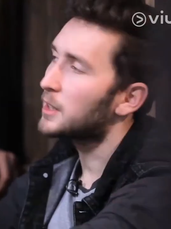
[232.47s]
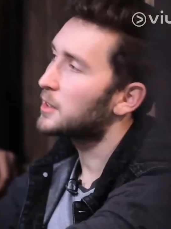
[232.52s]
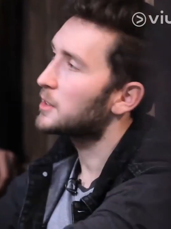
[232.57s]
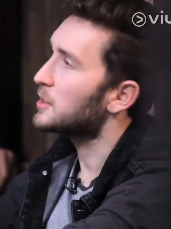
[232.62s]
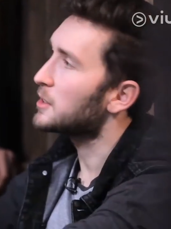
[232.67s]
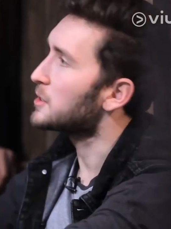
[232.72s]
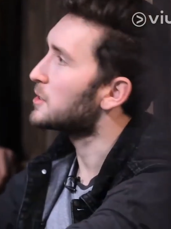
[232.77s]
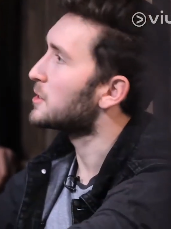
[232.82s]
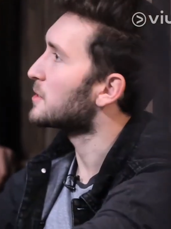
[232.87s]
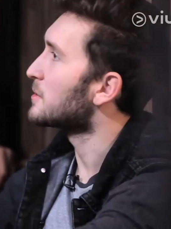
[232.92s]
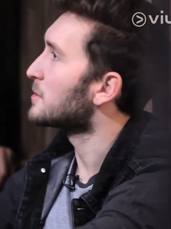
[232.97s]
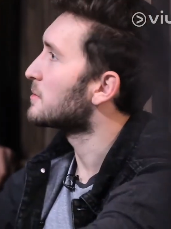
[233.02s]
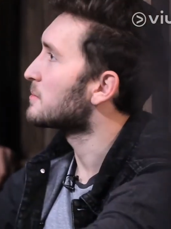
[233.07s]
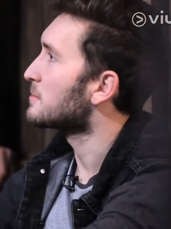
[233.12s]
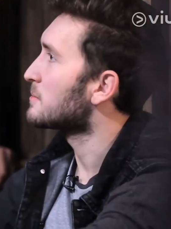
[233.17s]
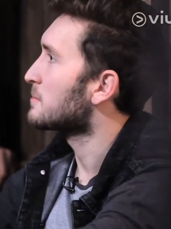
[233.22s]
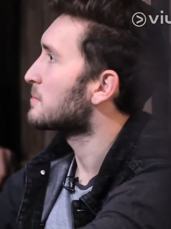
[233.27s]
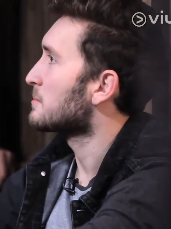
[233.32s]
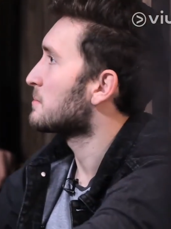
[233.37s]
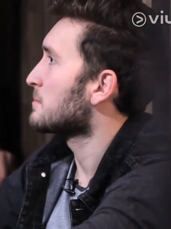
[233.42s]
a summer
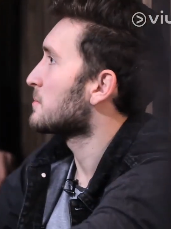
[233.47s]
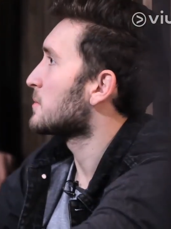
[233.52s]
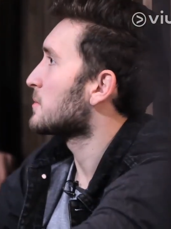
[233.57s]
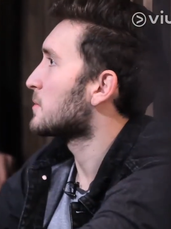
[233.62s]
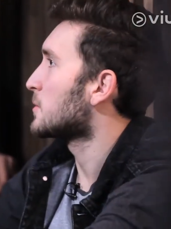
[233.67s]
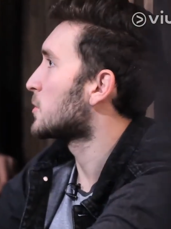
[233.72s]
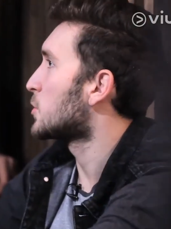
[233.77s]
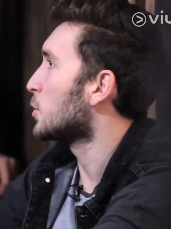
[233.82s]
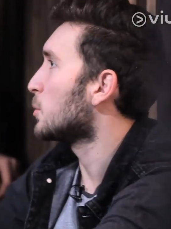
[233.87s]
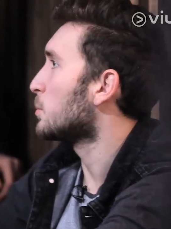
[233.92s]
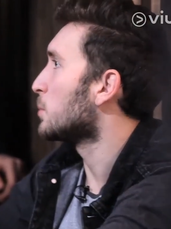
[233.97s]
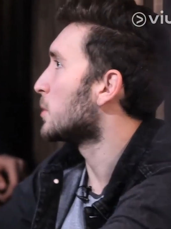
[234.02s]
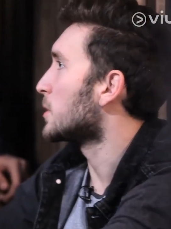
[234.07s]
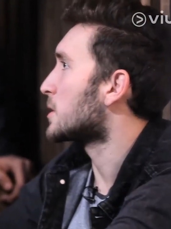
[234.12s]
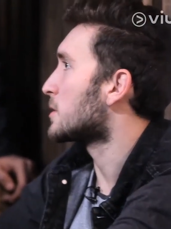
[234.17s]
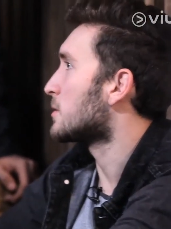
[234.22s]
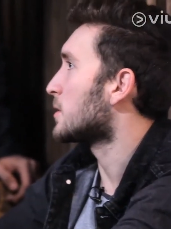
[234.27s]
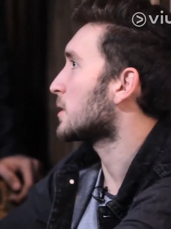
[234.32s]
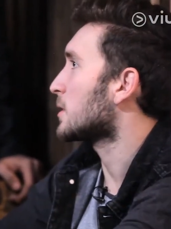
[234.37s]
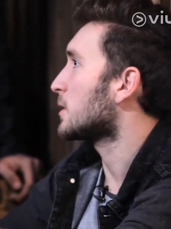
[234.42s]
day,
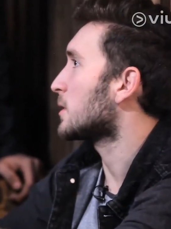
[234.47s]
warm,